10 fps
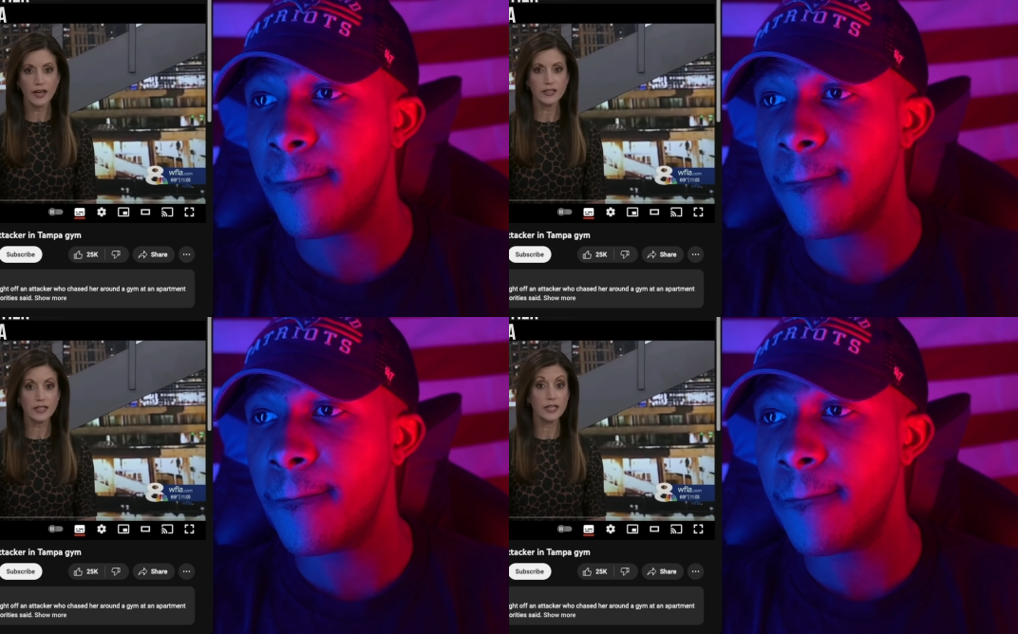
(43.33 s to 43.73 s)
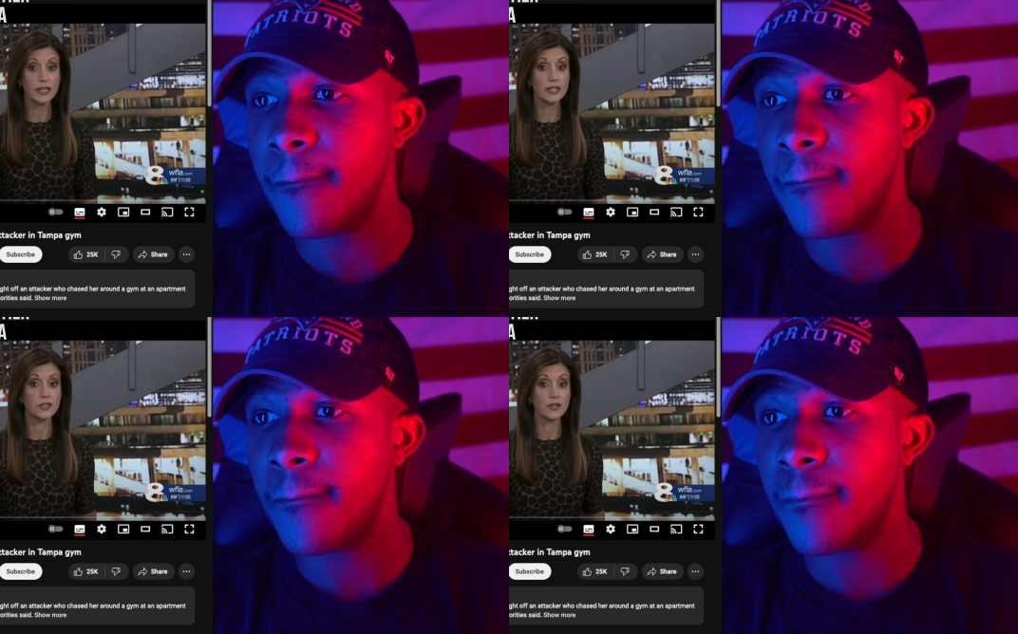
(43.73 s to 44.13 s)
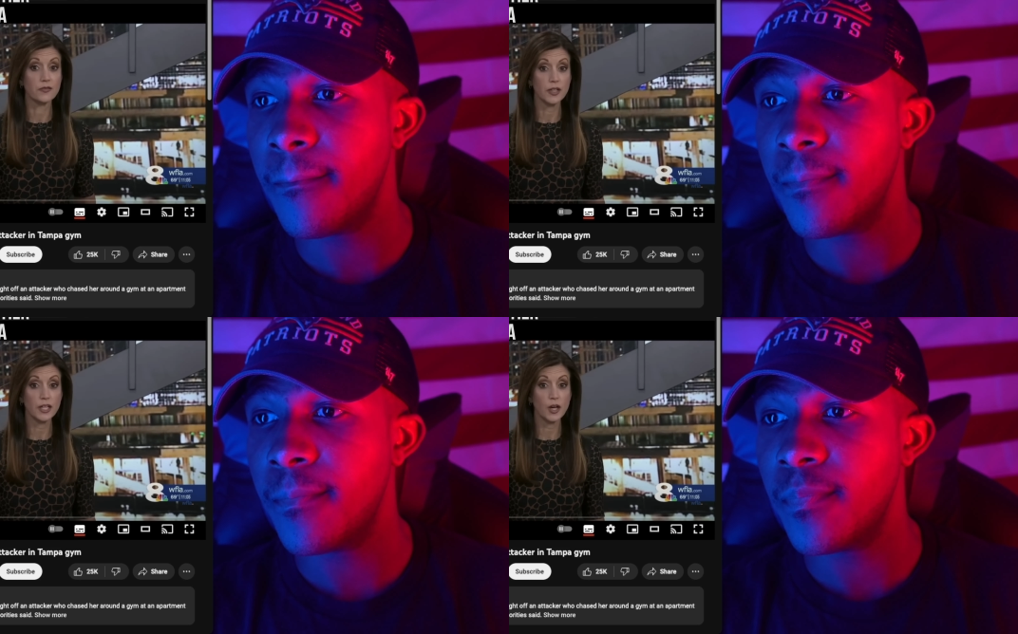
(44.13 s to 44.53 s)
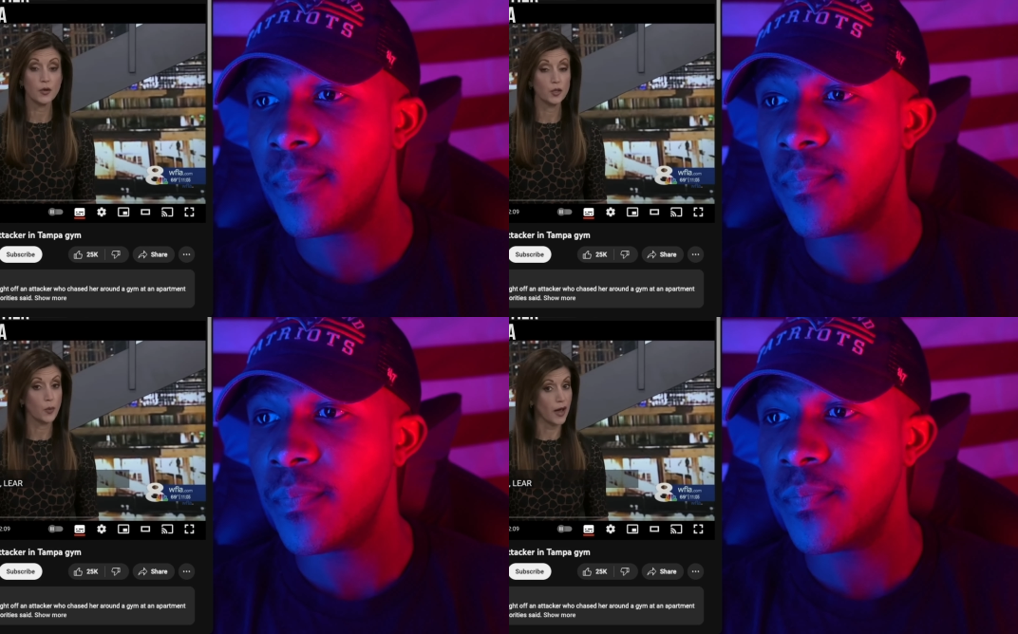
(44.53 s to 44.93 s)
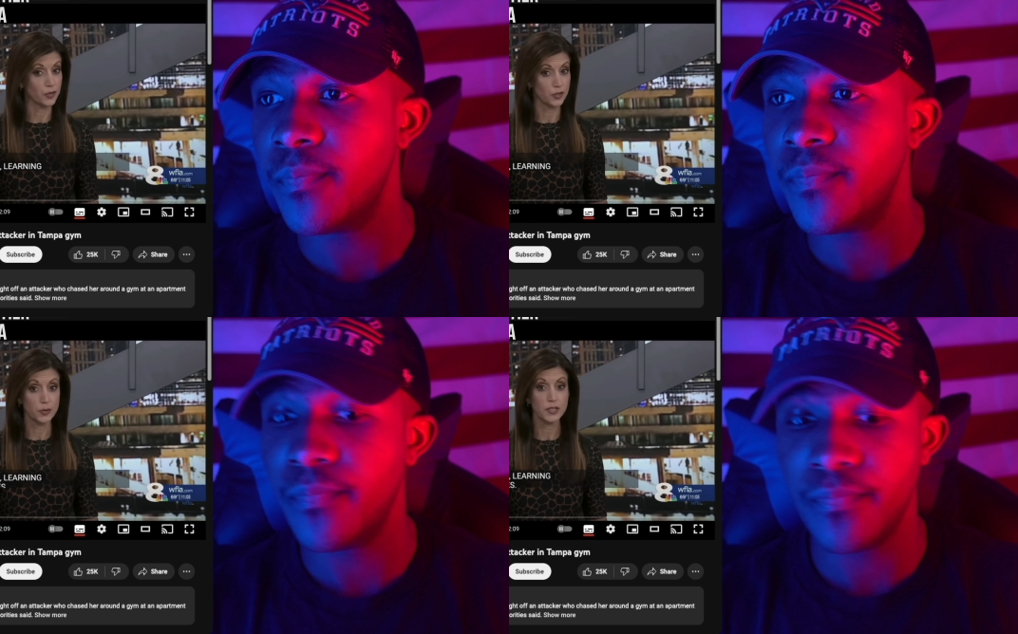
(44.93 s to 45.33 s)
Speaker 1: Tonight, it is the video
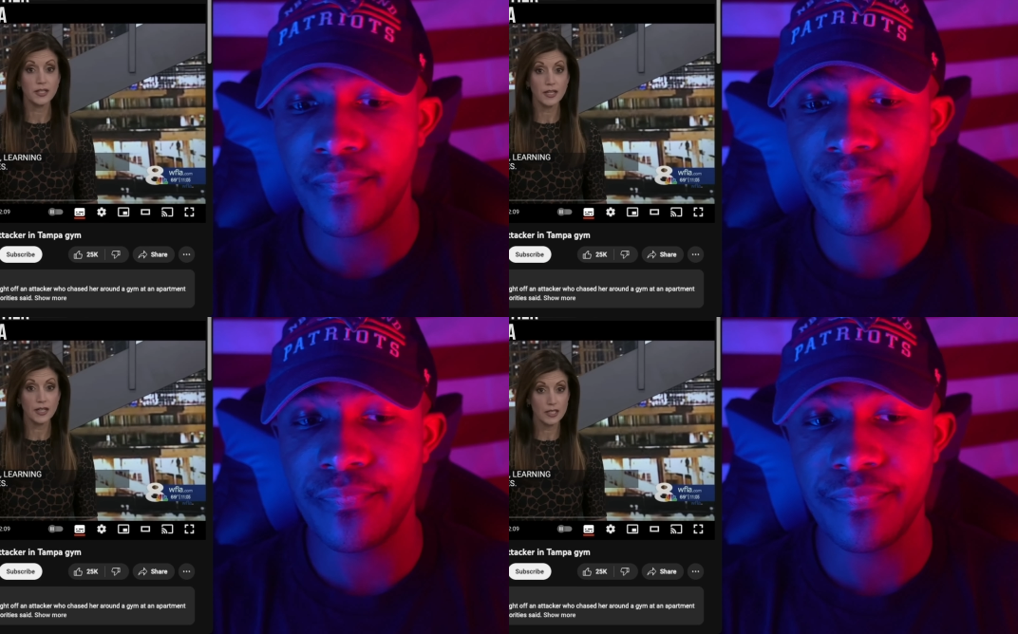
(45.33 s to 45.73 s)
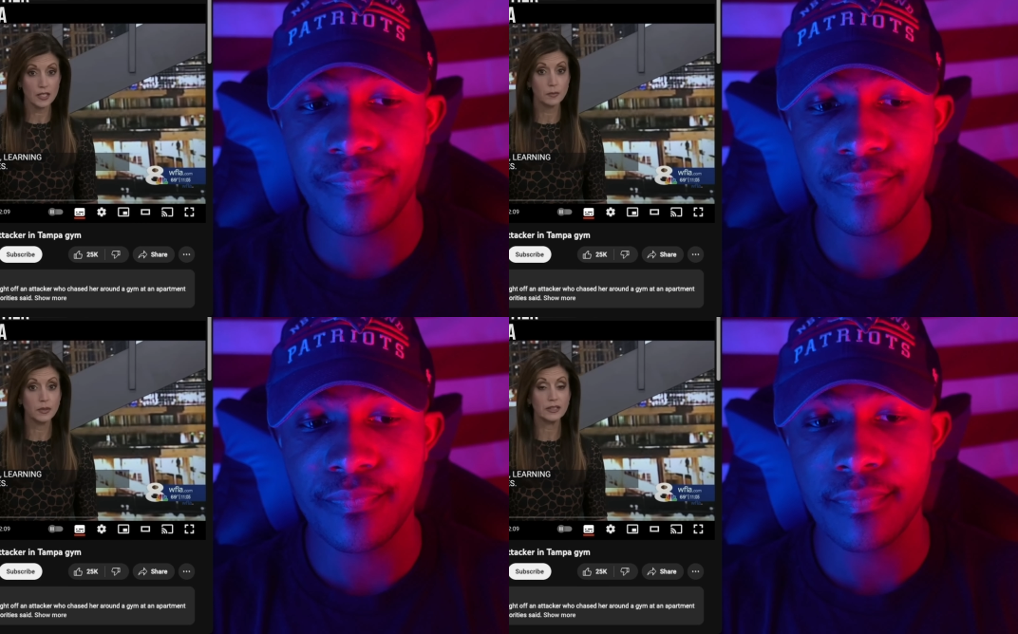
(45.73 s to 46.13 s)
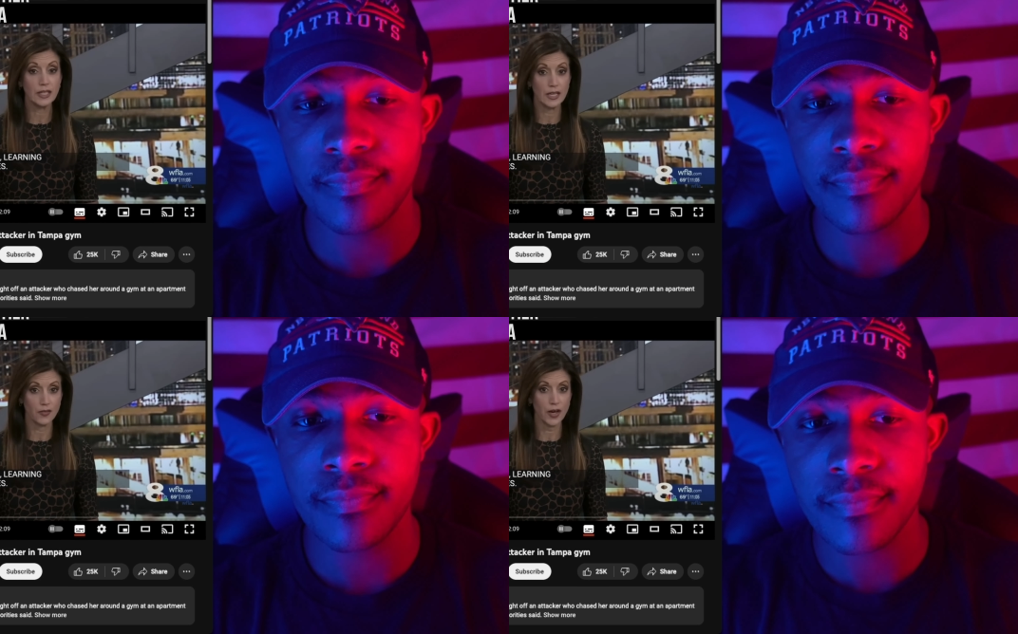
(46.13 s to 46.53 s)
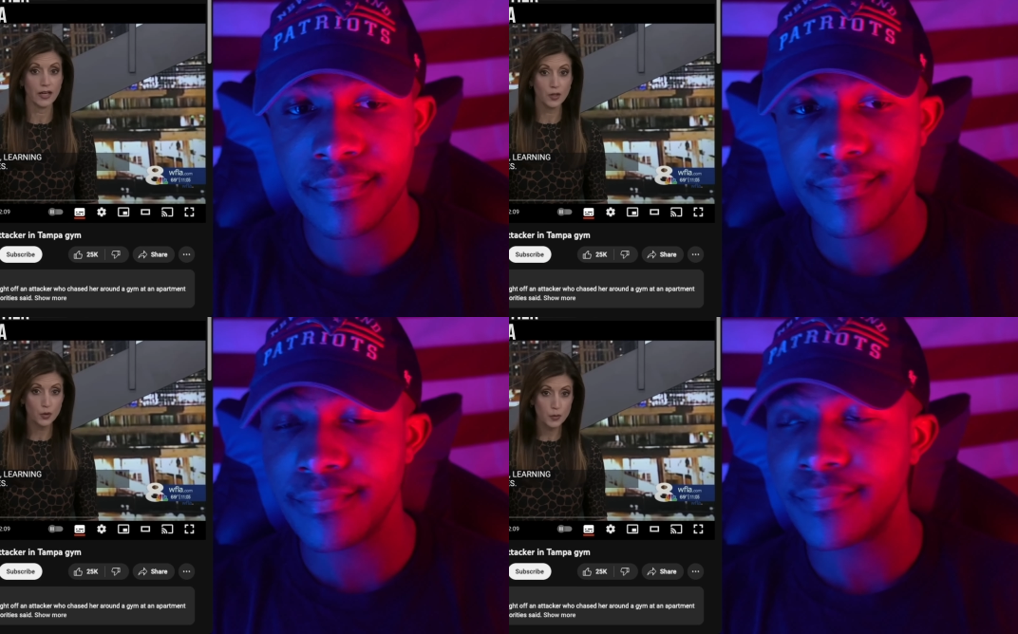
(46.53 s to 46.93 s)
you have to see to believe.